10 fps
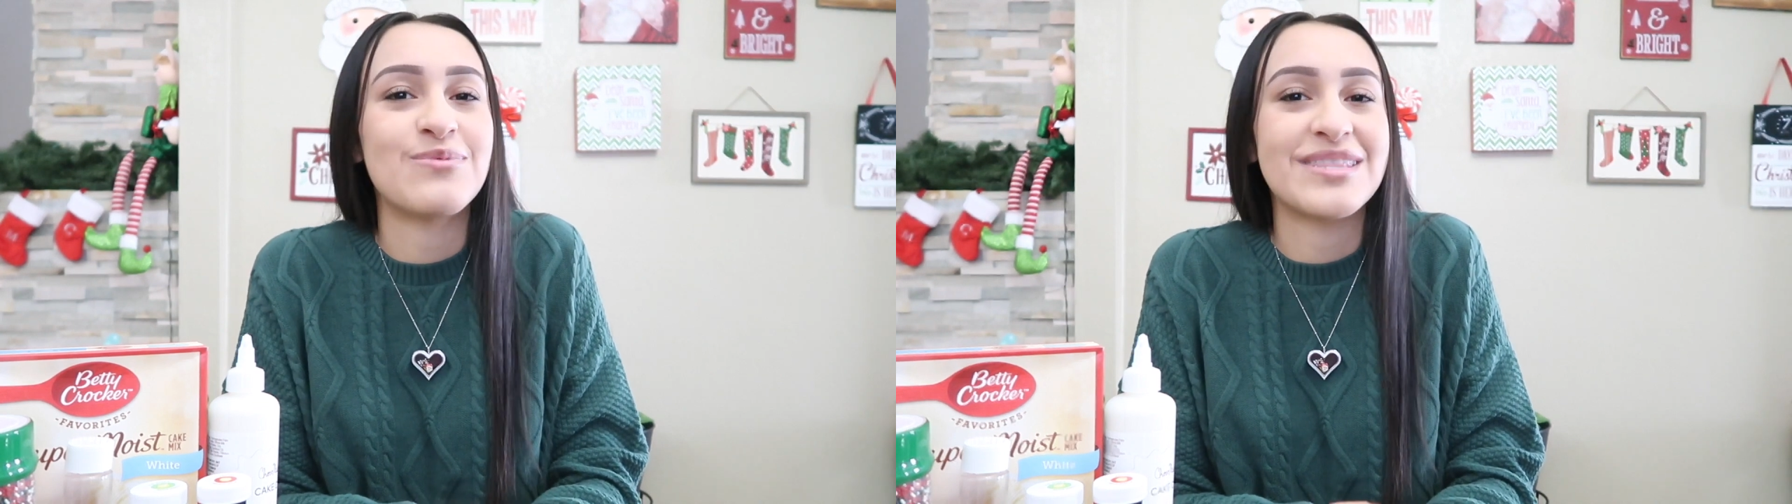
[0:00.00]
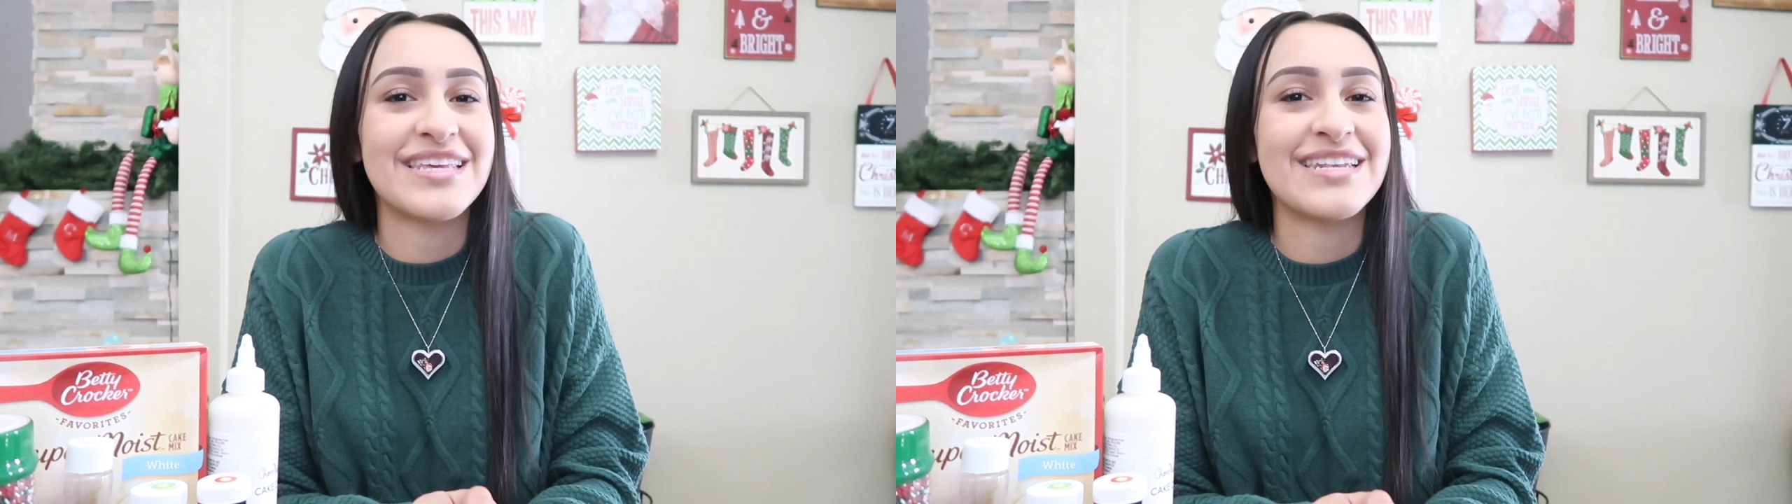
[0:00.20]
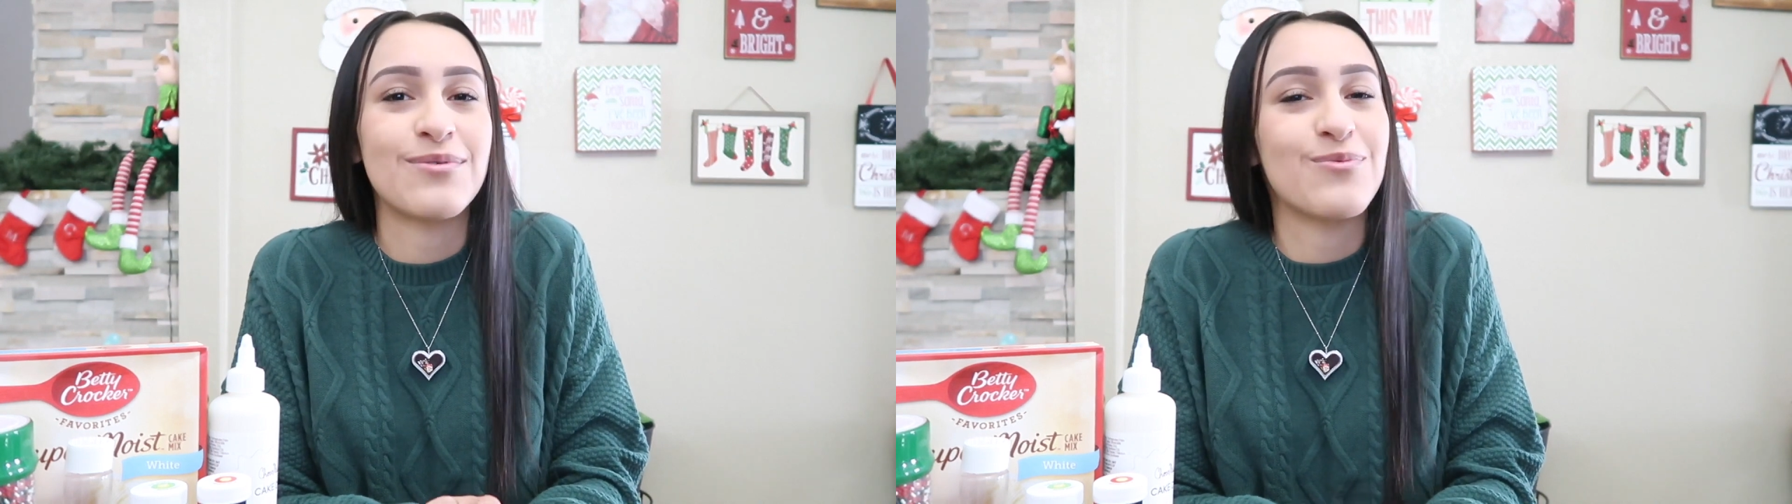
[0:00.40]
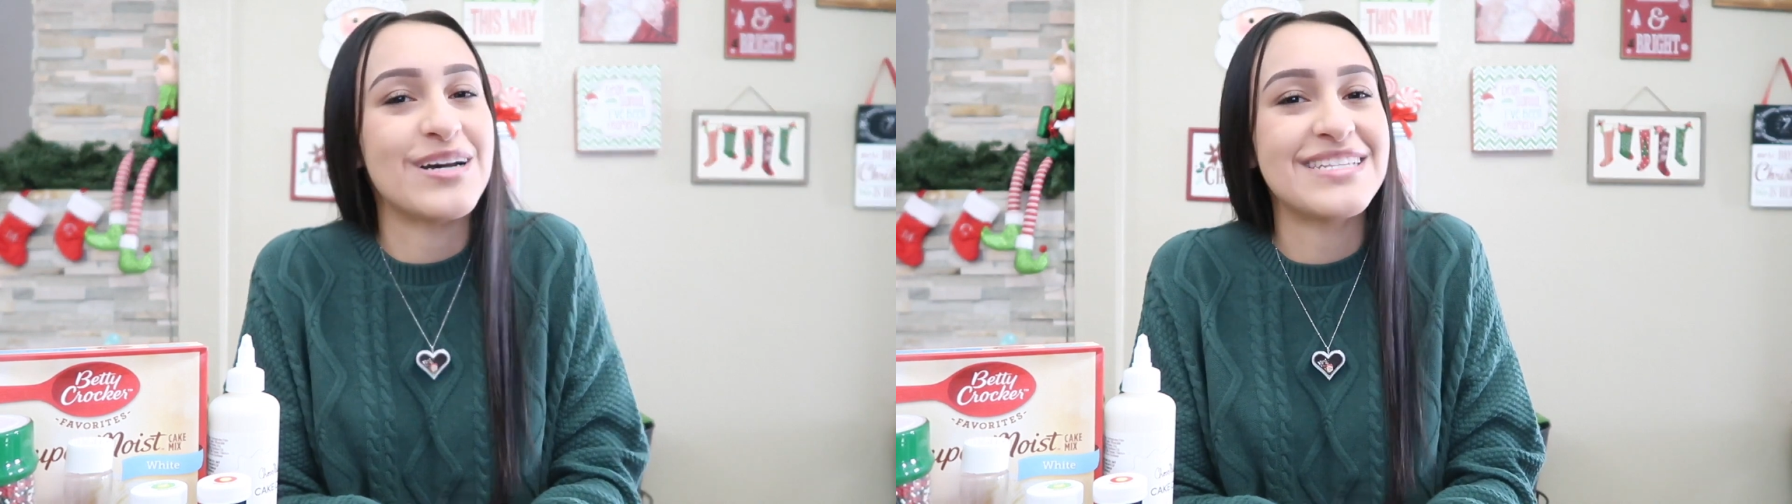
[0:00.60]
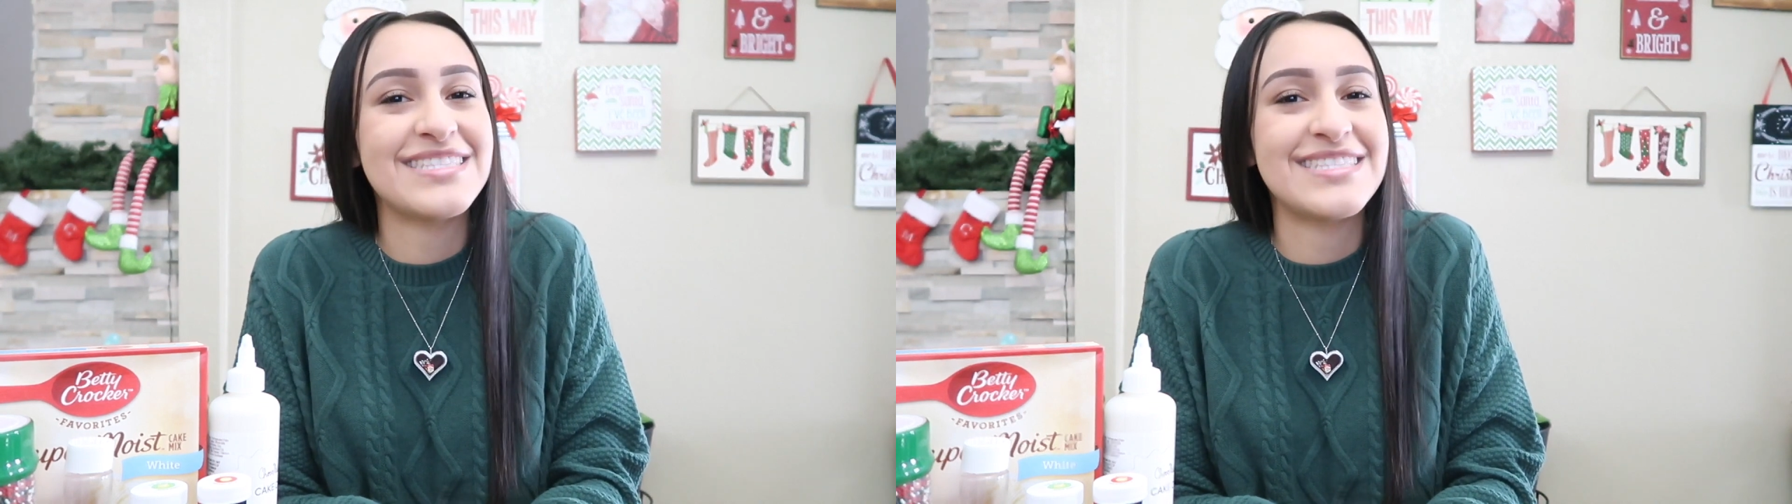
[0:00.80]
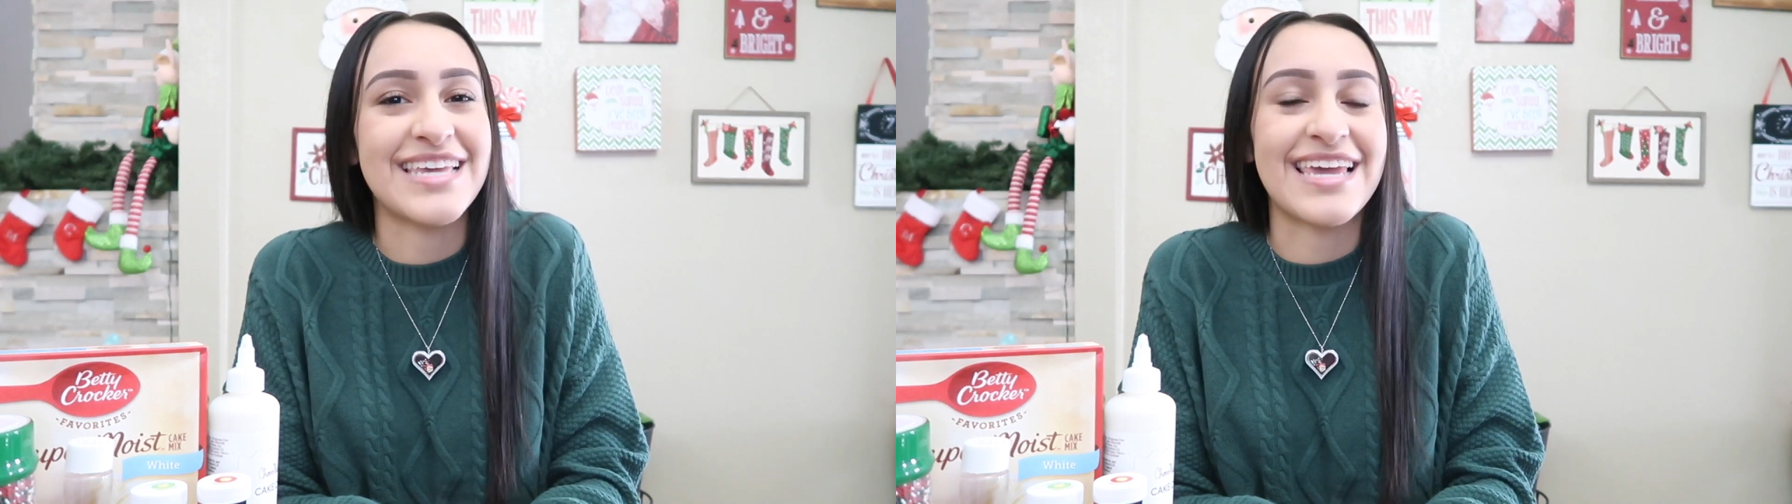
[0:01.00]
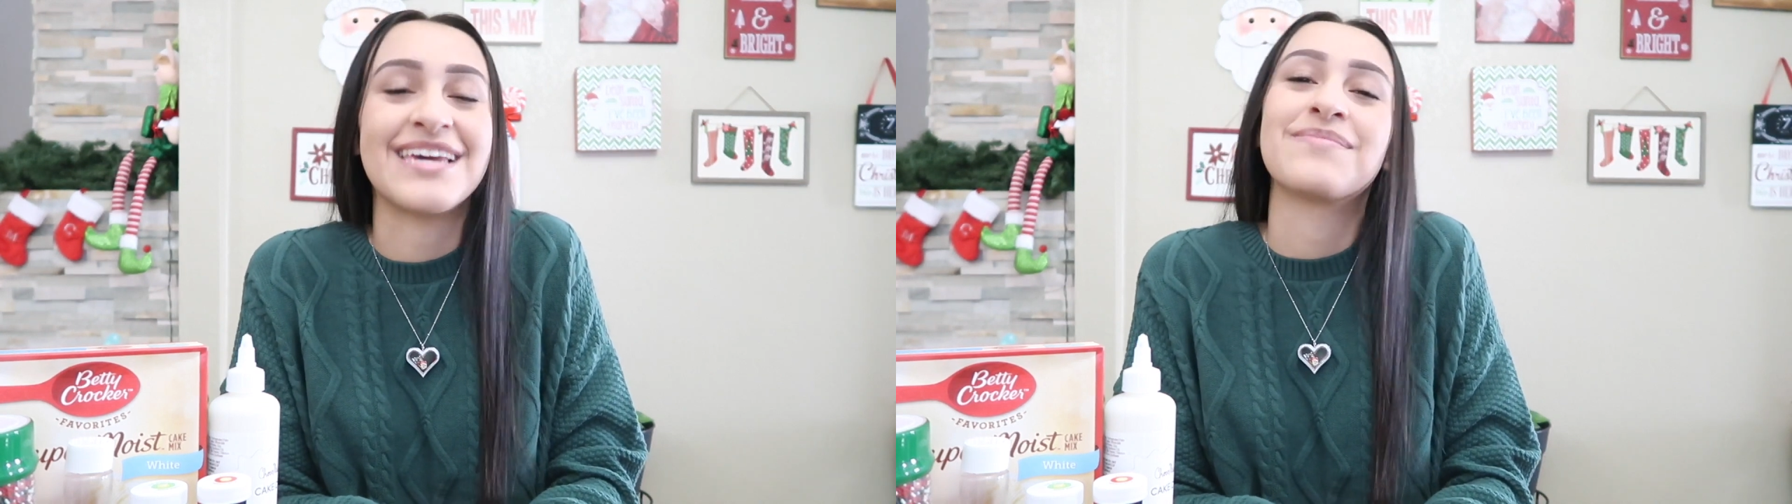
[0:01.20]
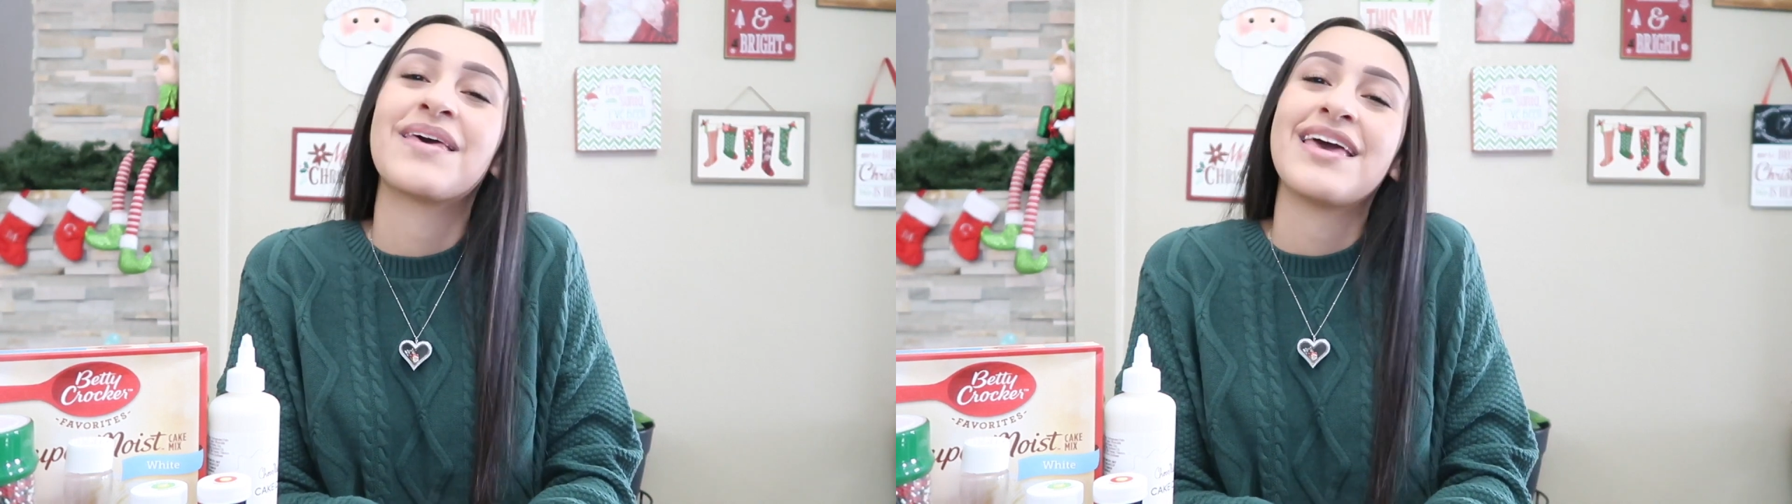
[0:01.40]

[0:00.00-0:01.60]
within one day.